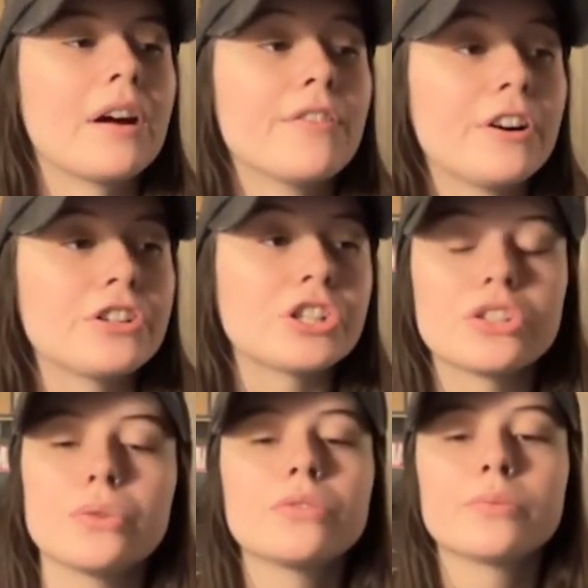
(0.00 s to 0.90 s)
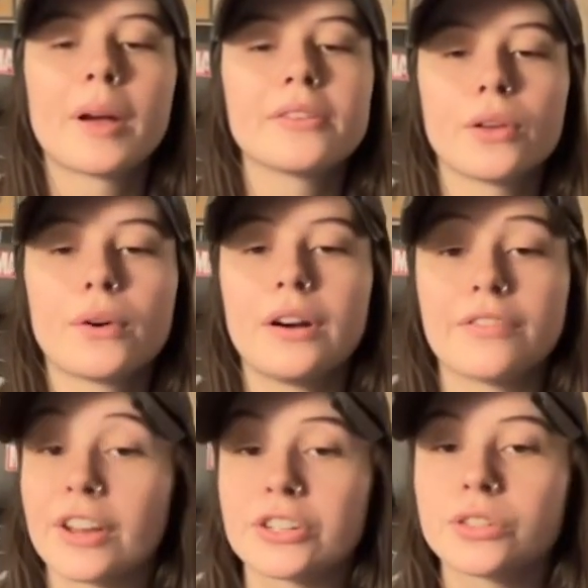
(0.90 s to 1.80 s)
a version two of my Sona
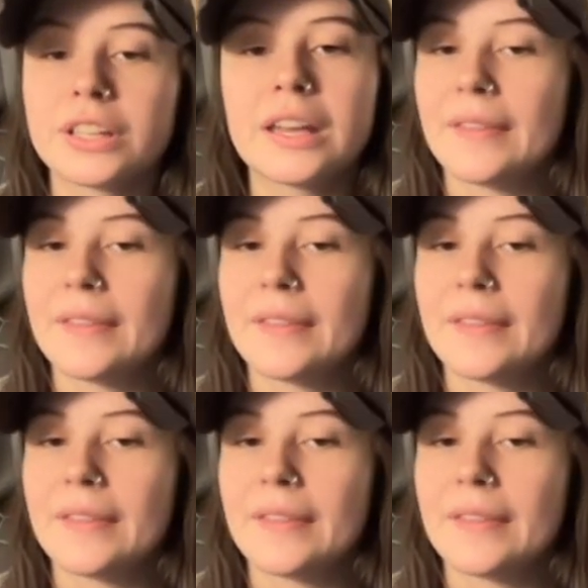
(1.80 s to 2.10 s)
eventually,